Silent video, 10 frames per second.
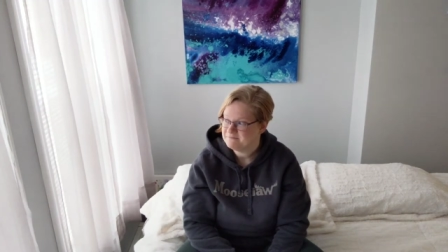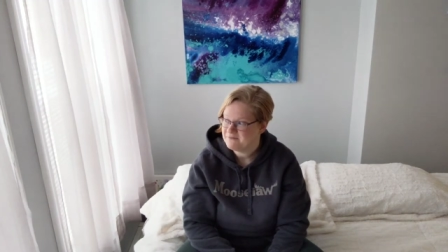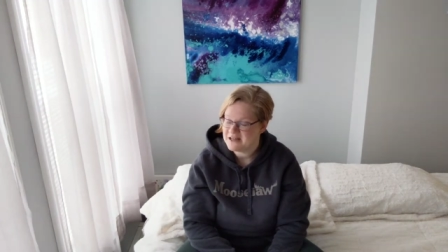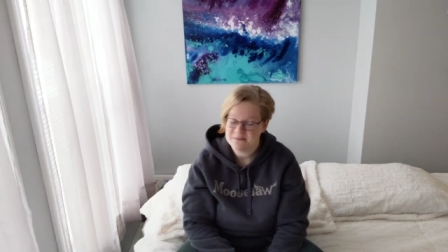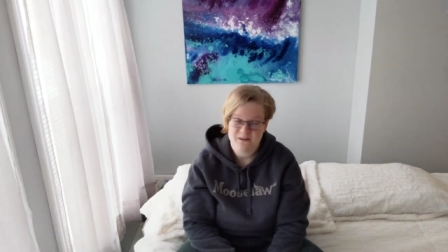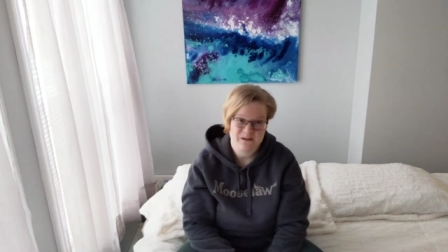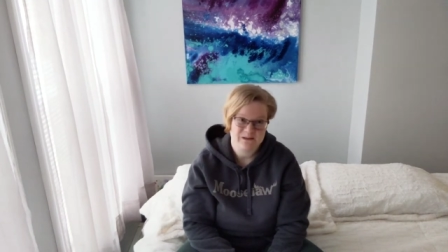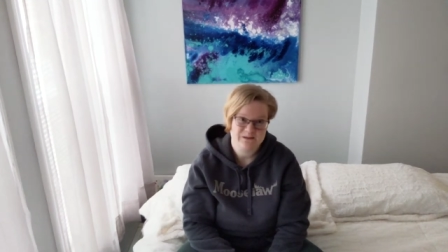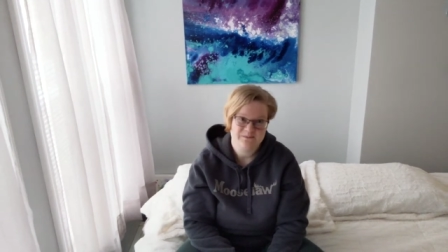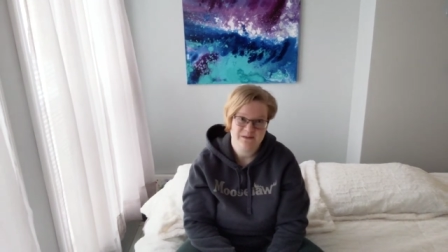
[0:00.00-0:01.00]
Facebook
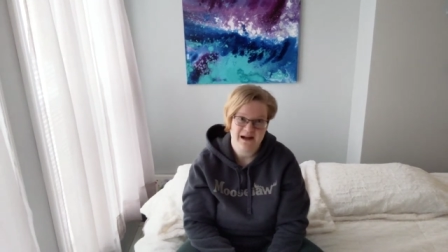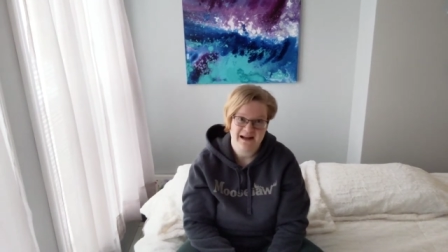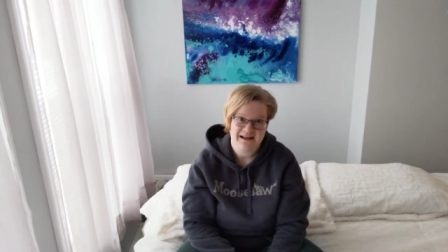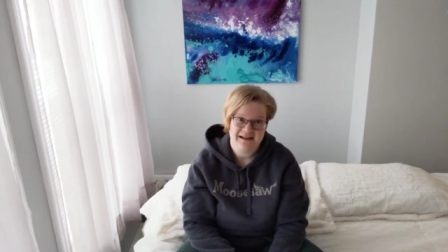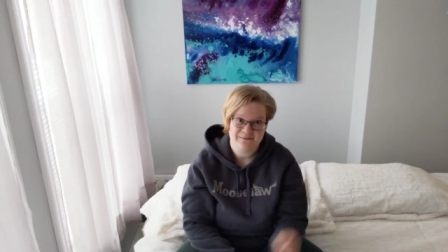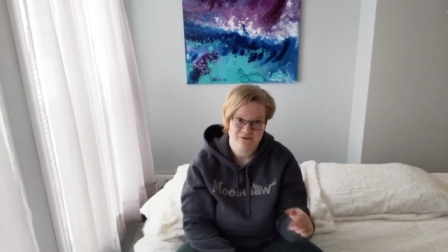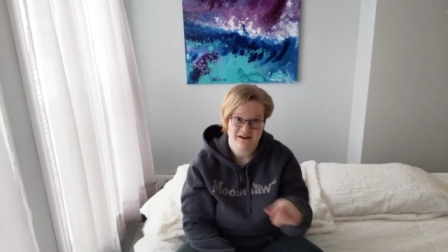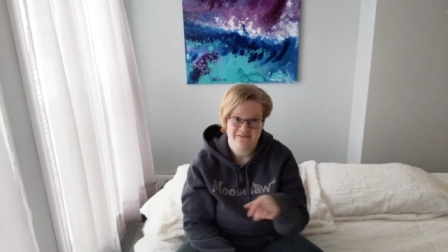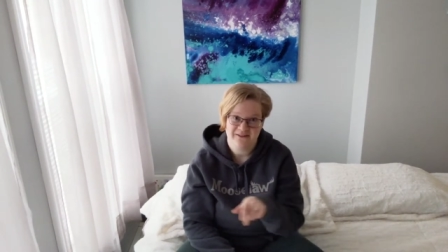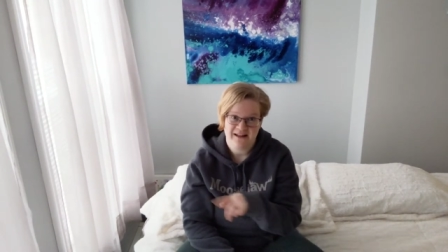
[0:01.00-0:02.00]
group, I am
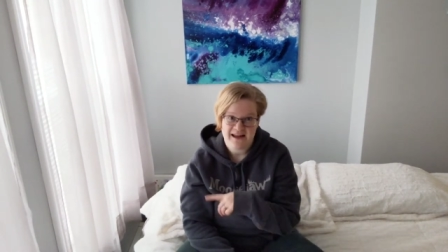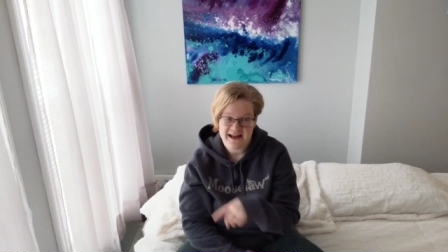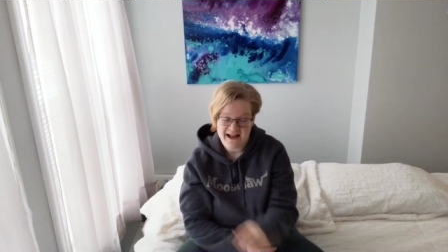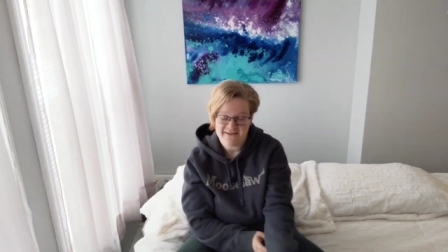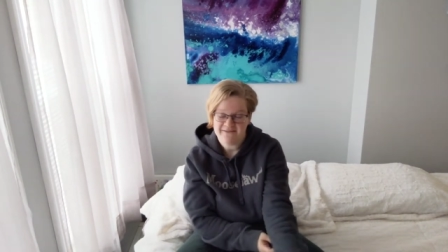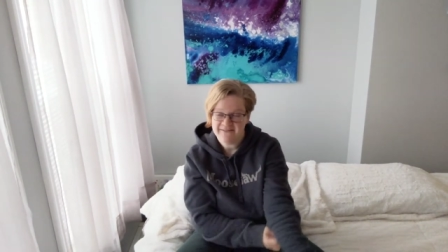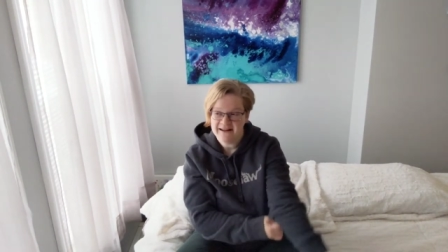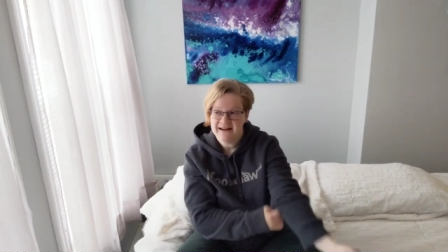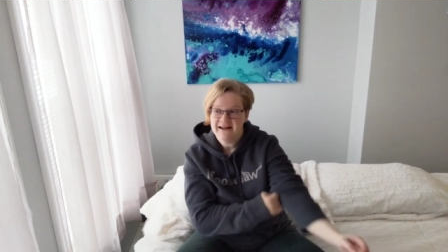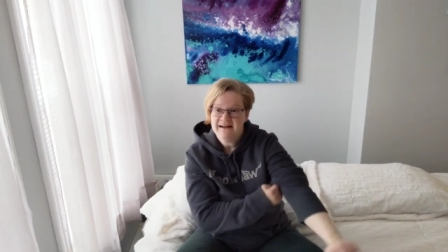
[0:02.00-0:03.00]
grateful AF.
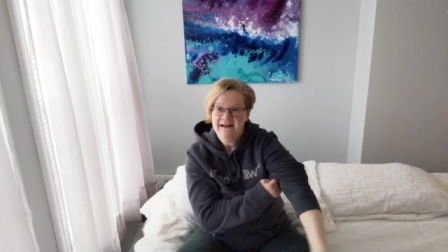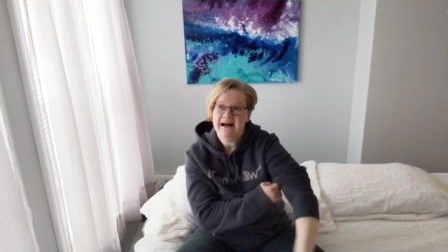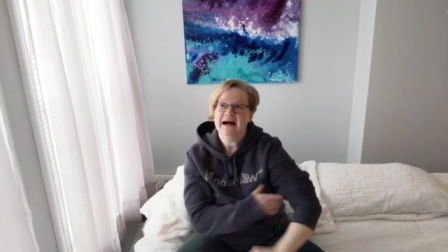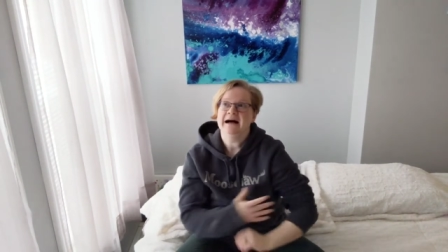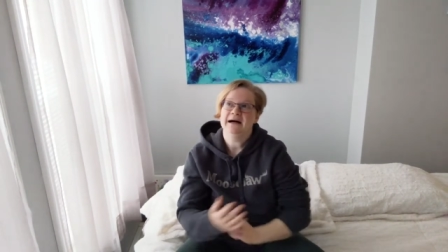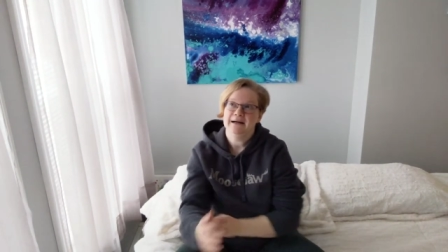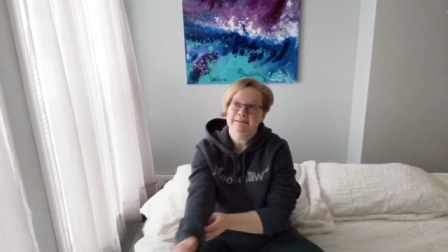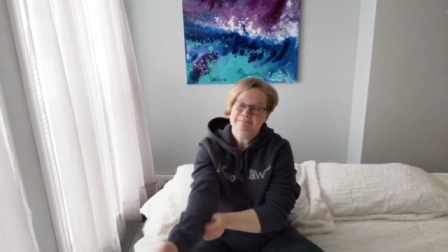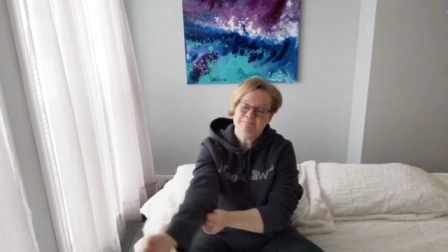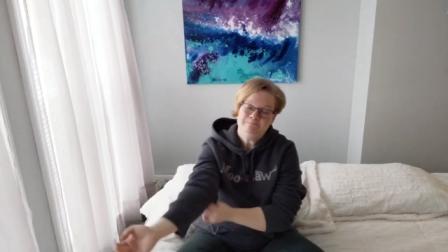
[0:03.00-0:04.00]

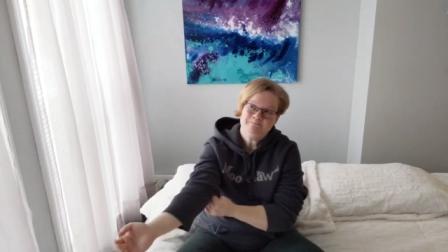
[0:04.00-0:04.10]
Um,